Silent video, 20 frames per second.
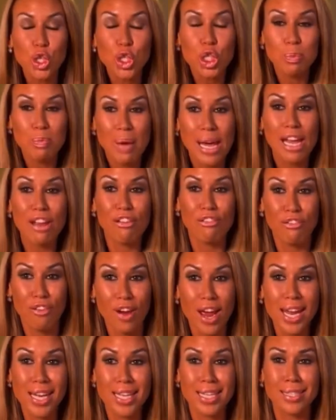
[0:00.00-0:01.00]
make
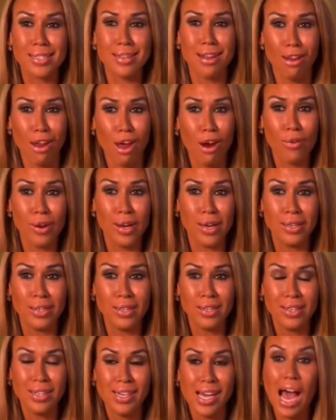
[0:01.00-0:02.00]
friends, Lauren.
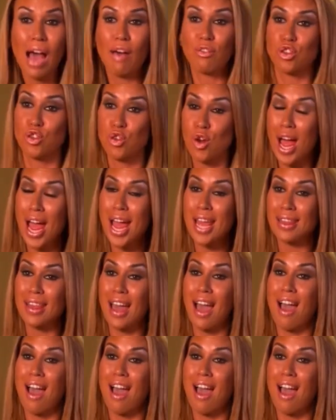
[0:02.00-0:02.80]
I've tried that